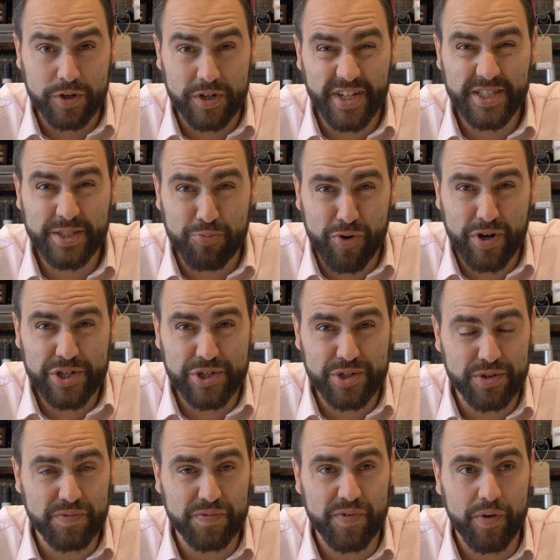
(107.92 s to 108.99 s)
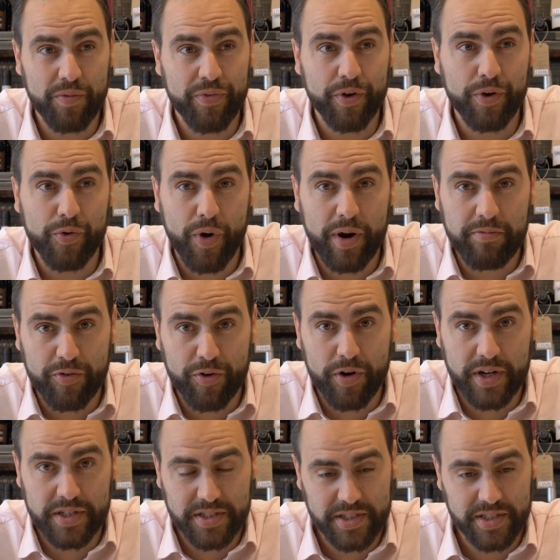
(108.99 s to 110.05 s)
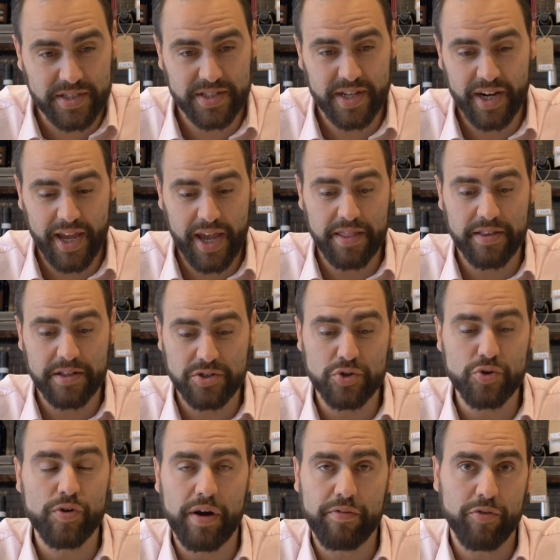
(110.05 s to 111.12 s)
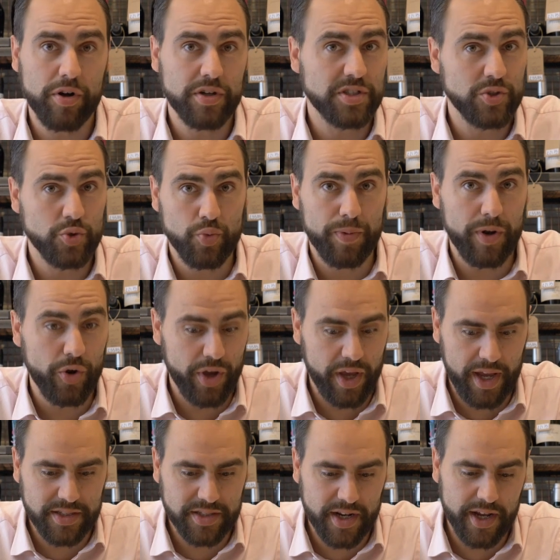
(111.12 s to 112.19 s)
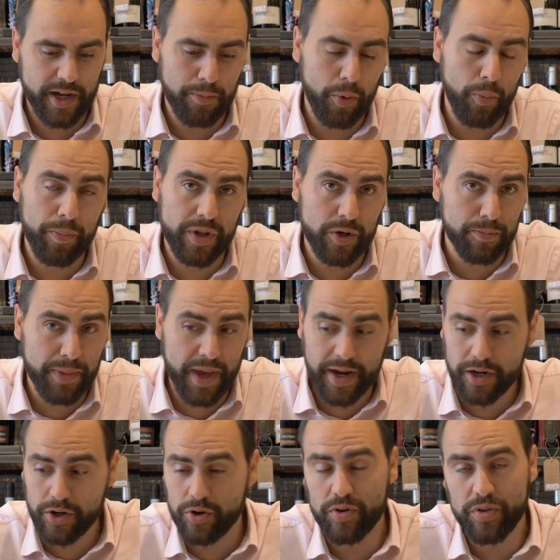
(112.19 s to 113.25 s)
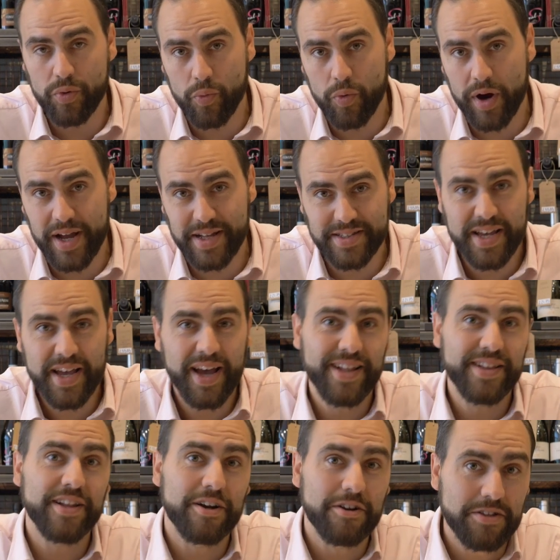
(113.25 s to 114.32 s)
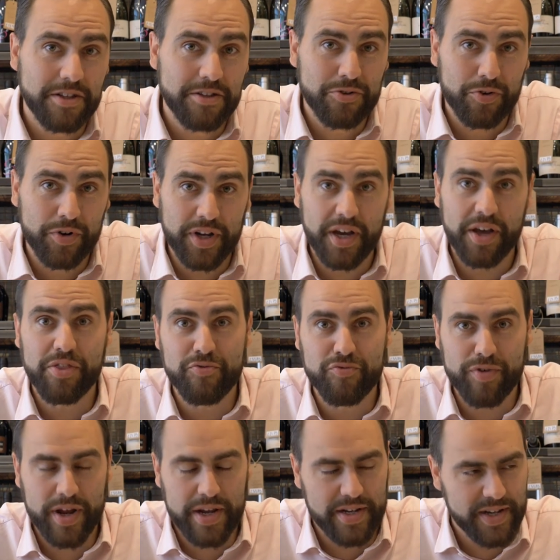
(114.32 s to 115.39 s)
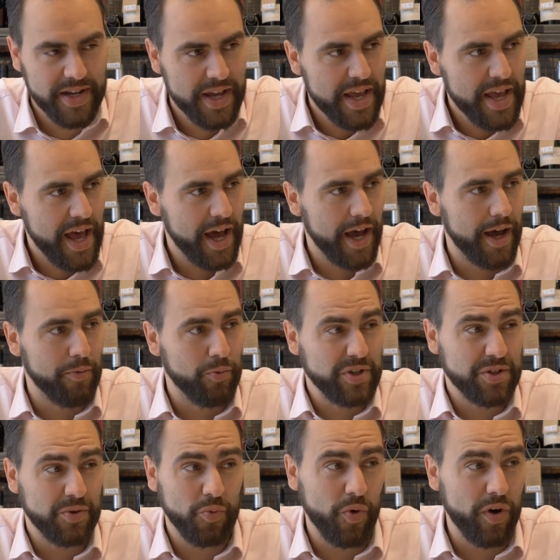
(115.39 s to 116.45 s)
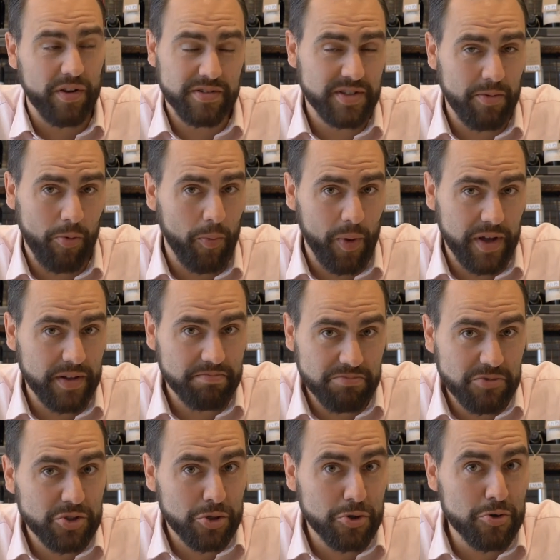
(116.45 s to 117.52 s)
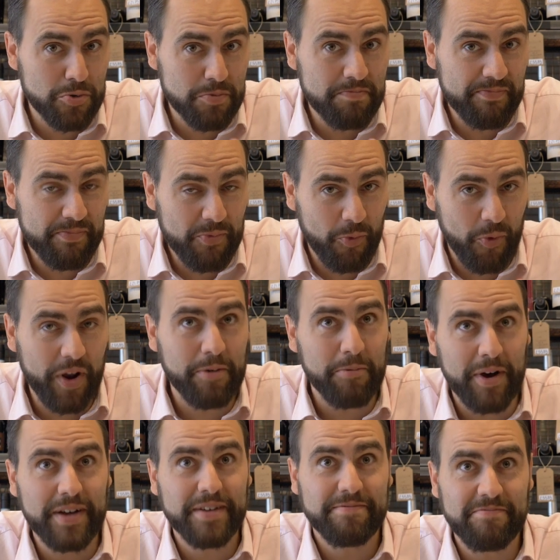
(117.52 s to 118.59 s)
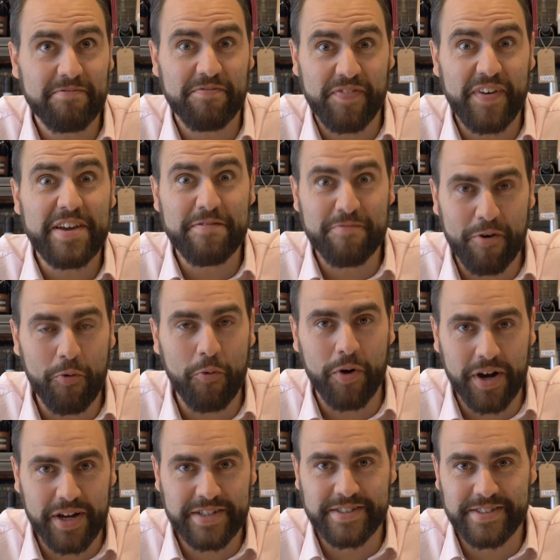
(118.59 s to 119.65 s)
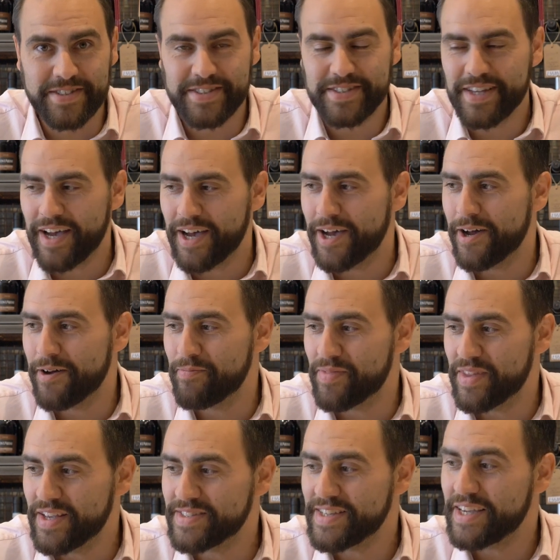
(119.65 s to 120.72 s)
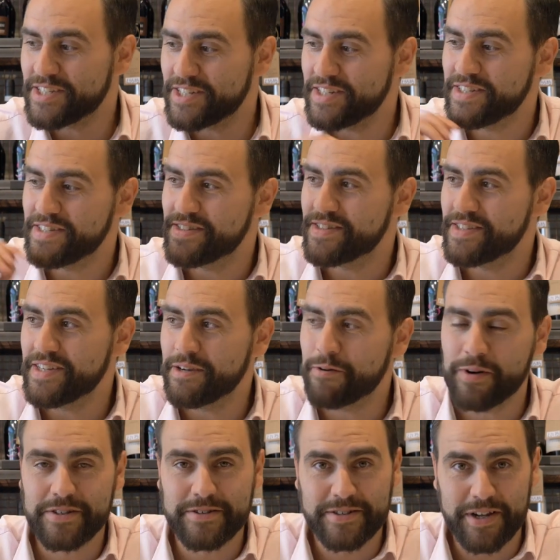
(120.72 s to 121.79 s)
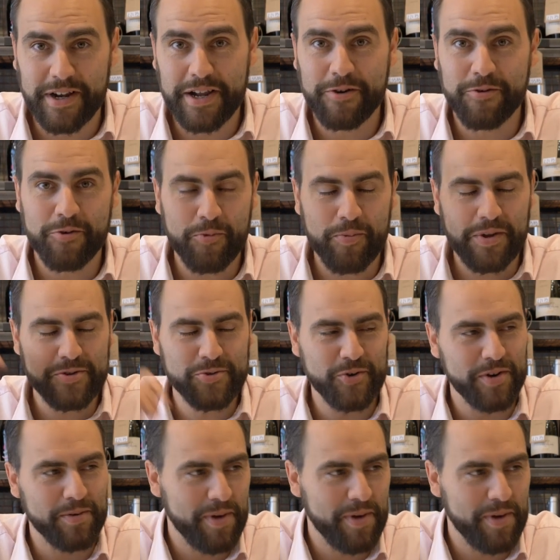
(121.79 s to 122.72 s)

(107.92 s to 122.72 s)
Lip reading: good expression of the grape varieties. And again, the two grape varieties we'll be looking at today are Bombino Bianco, the white, and Nero di Troia, the red, which are one of my favourite wines is actually the Guado that we'll be talking